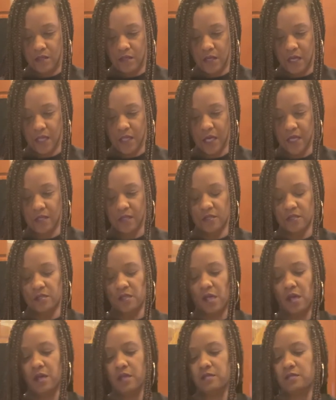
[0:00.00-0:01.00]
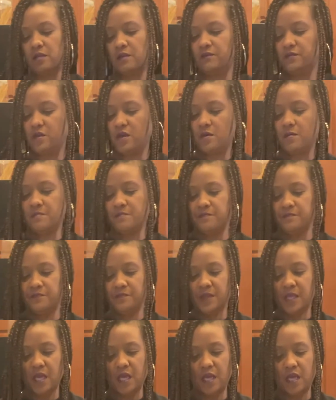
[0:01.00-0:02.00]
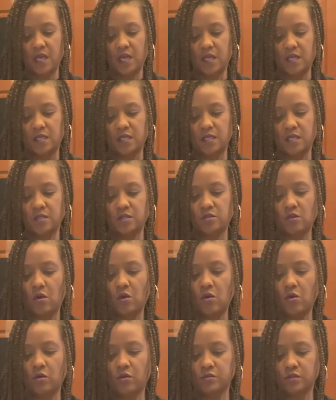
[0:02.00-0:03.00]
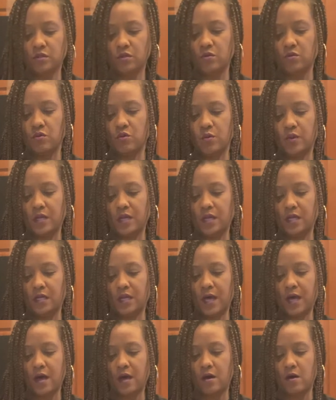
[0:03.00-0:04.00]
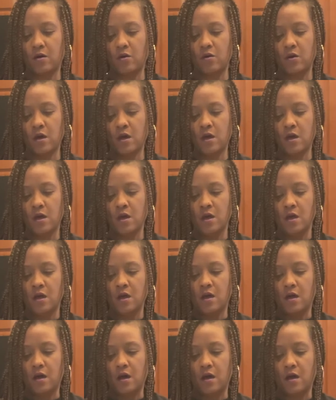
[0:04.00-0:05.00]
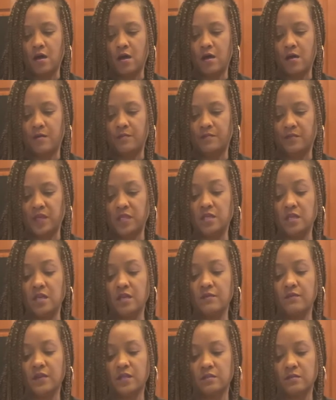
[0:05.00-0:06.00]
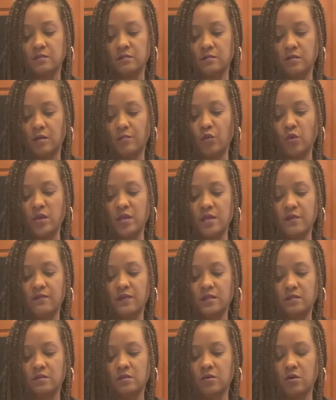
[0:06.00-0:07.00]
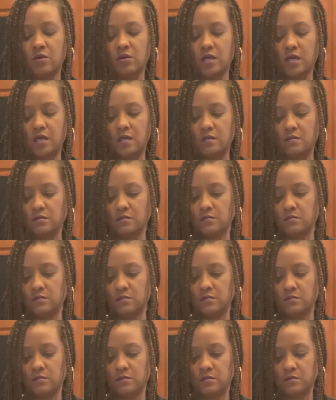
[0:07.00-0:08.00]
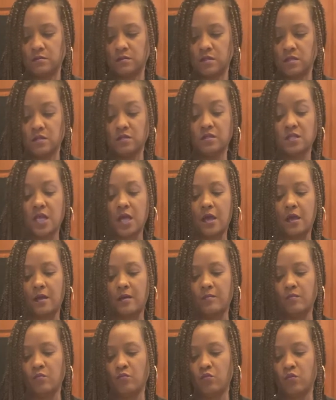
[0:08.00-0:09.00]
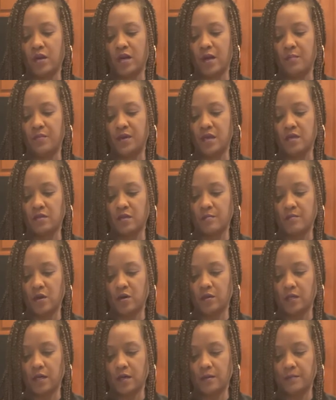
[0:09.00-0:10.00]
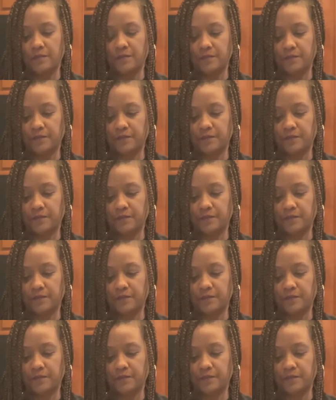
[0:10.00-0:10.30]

I like the size of them, and it's also going to allow a more even cooking time when I bake them all up